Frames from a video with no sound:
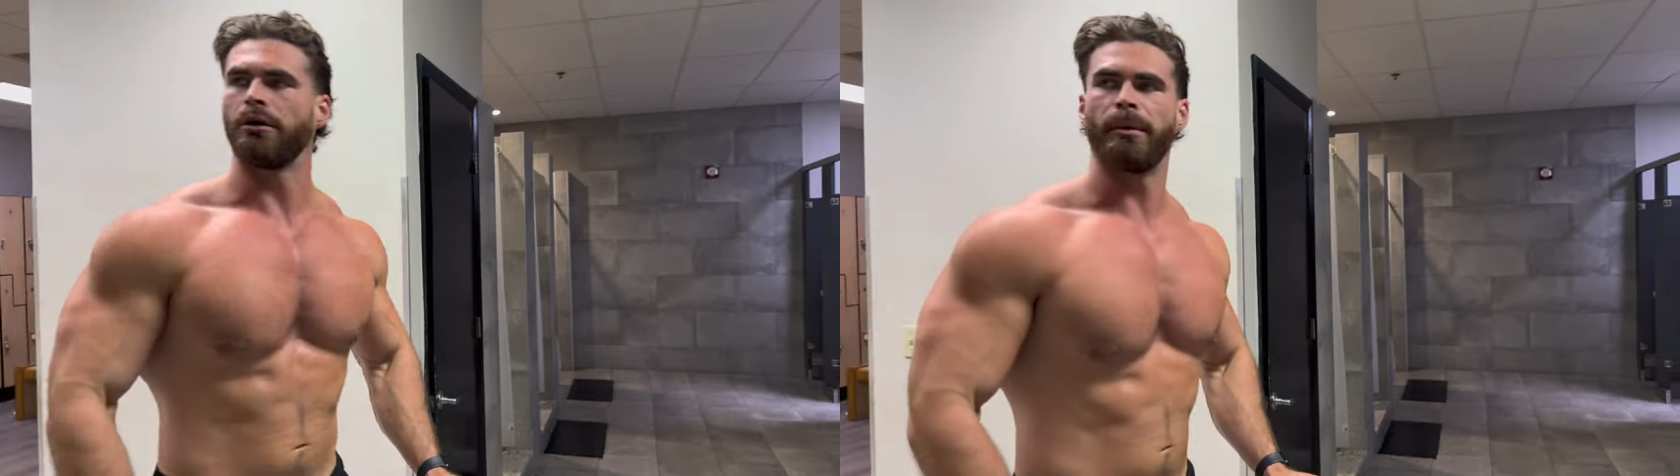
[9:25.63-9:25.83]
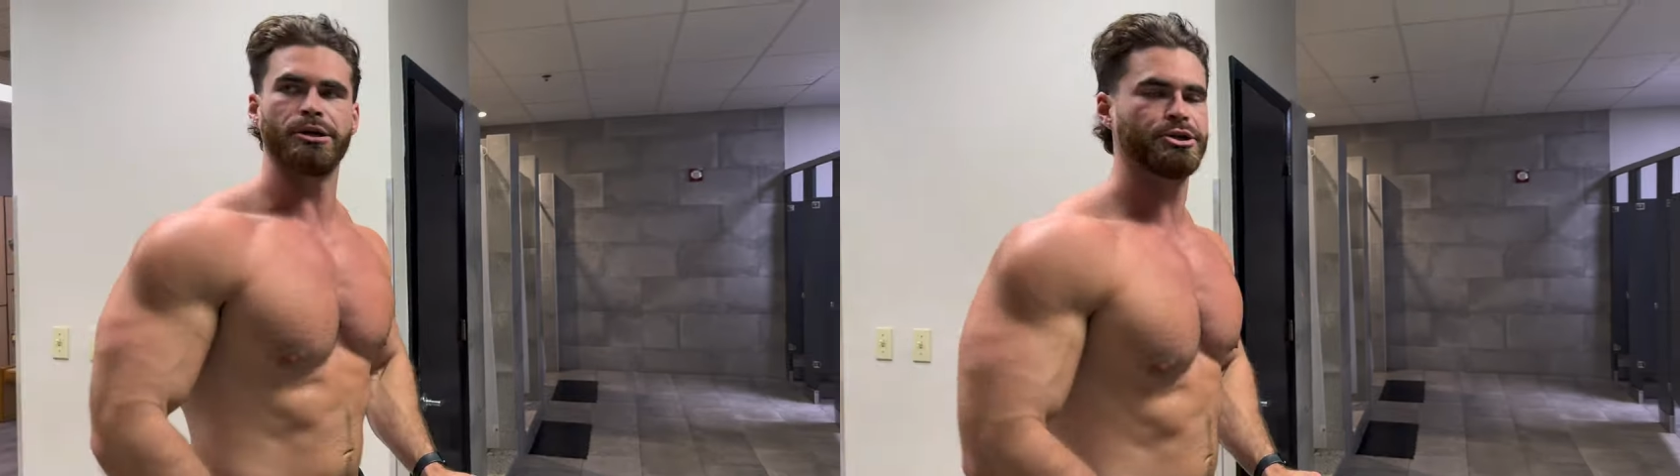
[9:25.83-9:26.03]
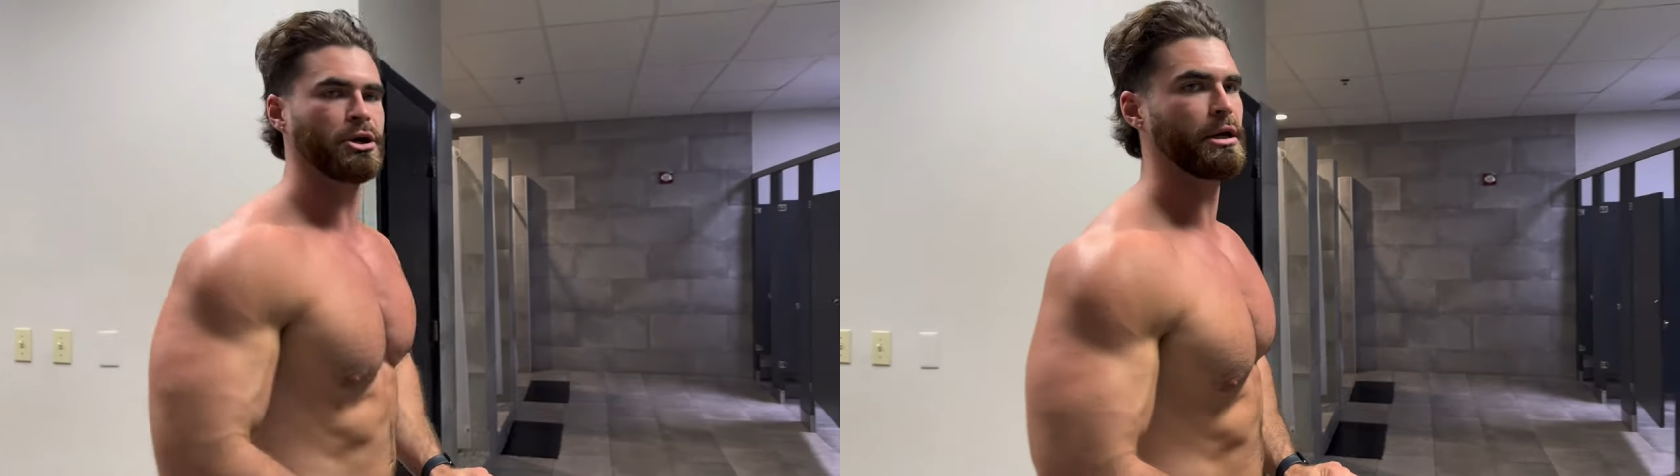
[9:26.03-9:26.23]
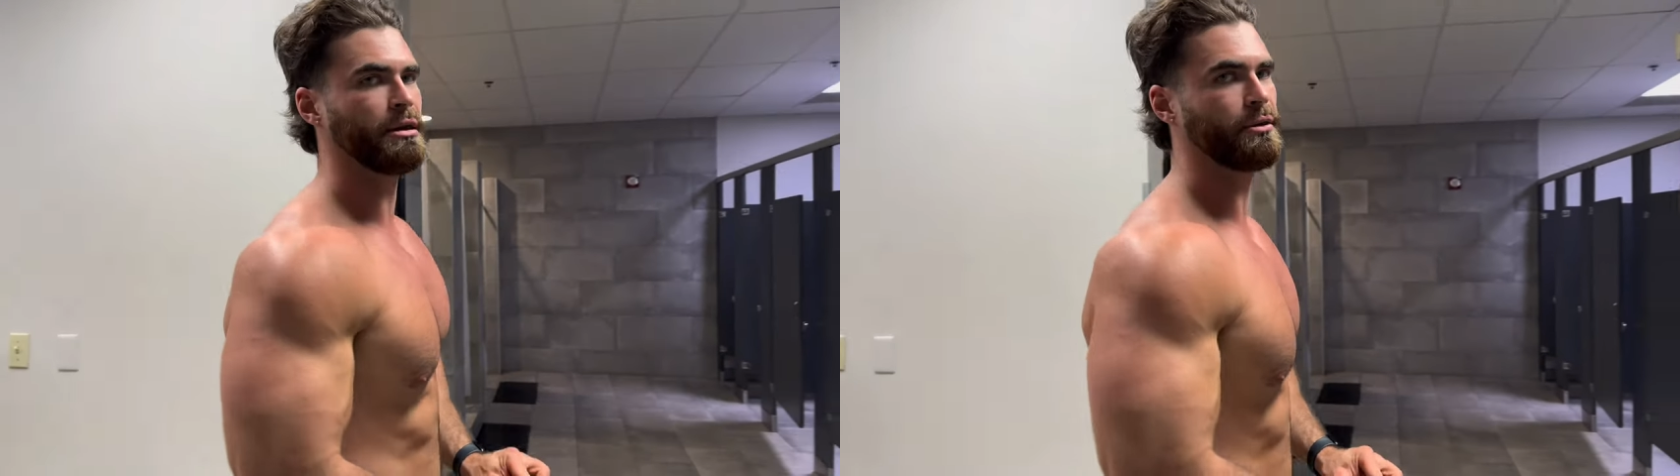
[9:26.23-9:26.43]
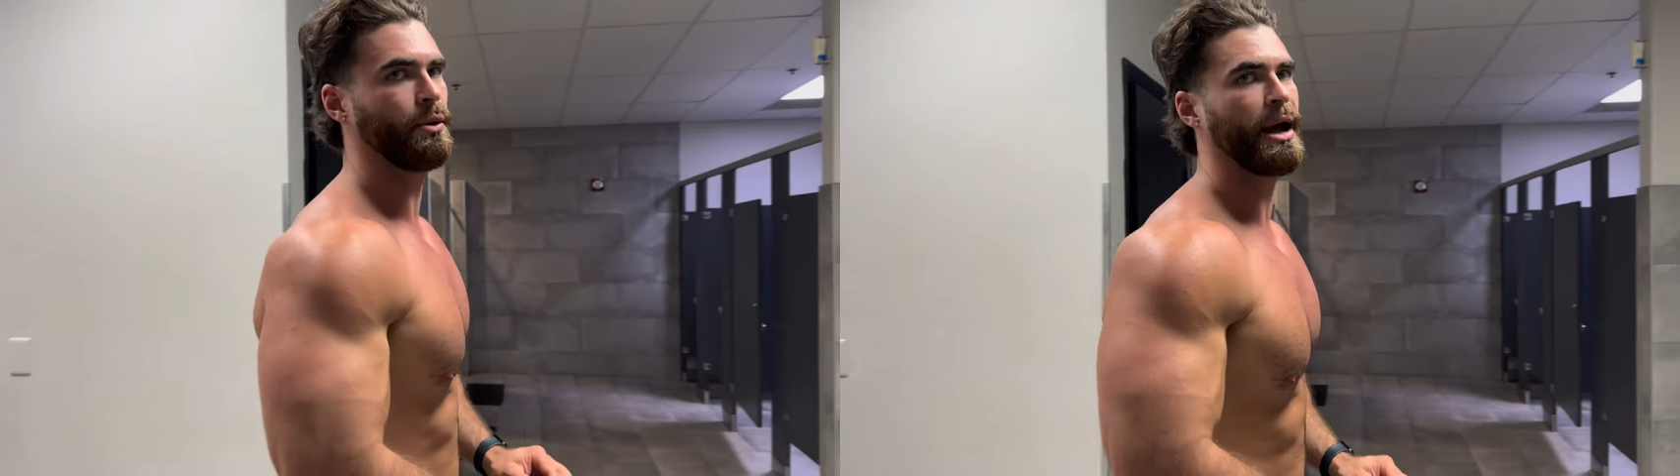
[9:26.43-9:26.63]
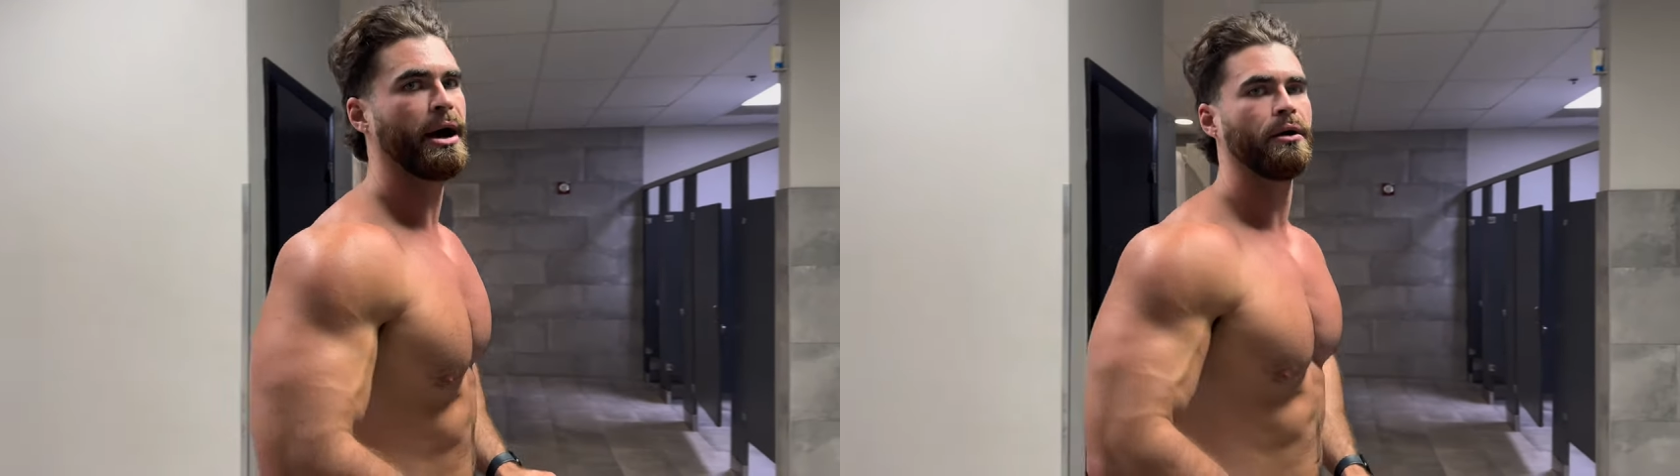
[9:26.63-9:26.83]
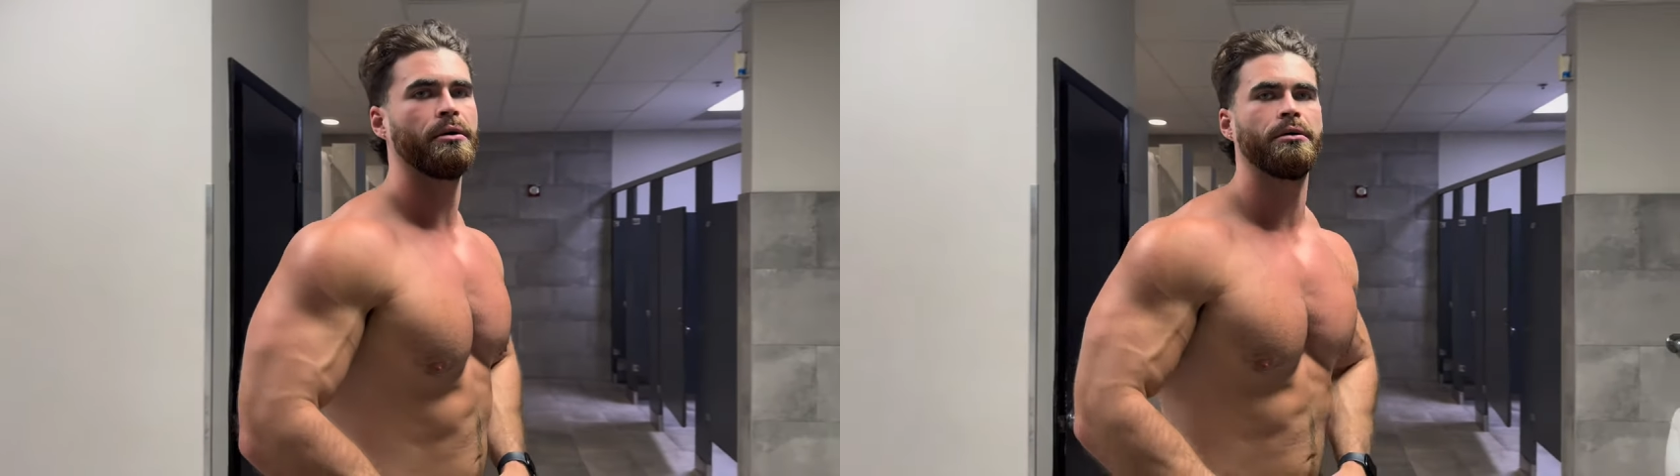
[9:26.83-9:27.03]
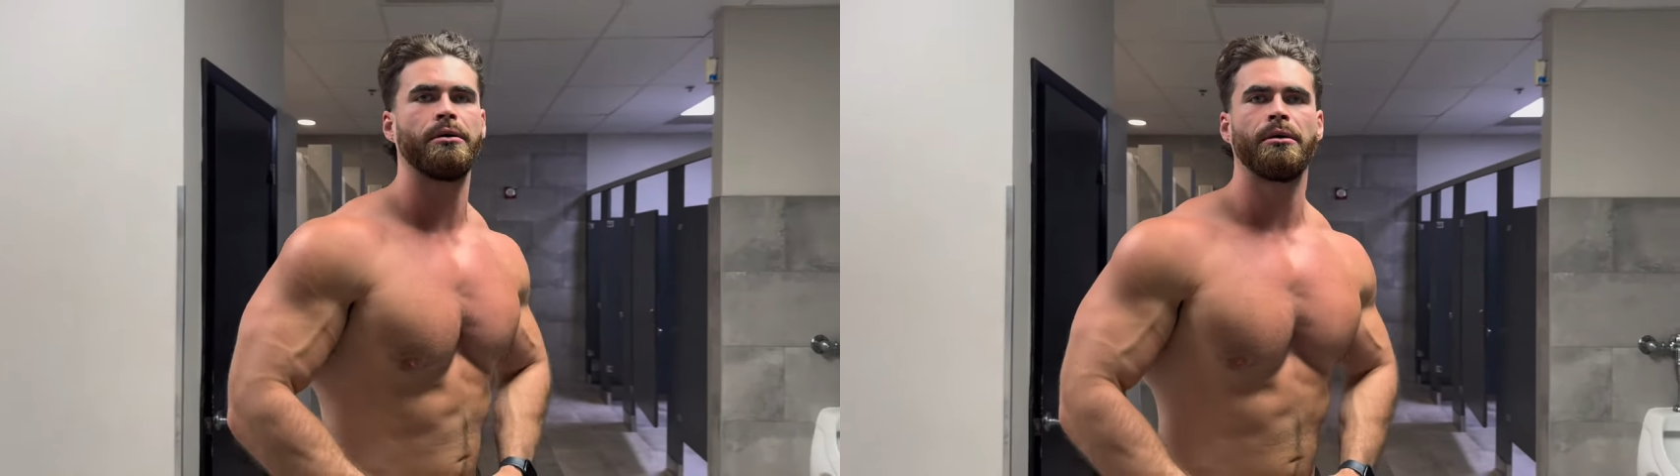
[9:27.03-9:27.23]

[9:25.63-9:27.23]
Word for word: my journey throughout